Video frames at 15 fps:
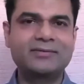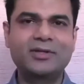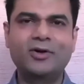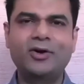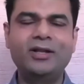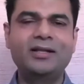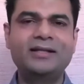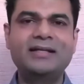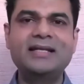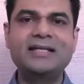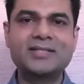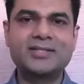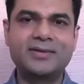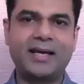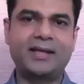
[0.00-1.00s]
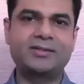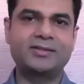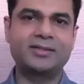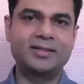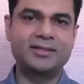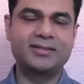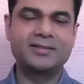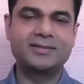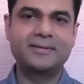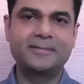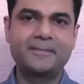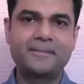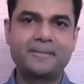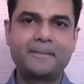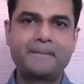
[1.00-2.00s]
They're all distractions.
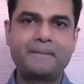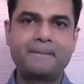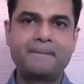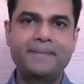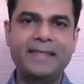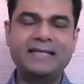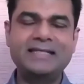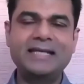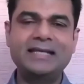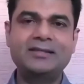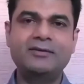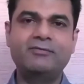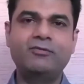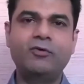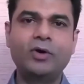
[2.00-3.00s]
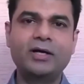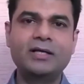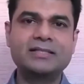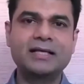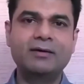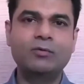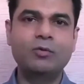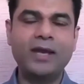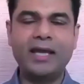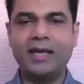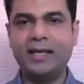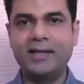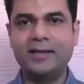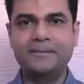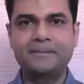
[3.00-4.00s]
They take your focus away.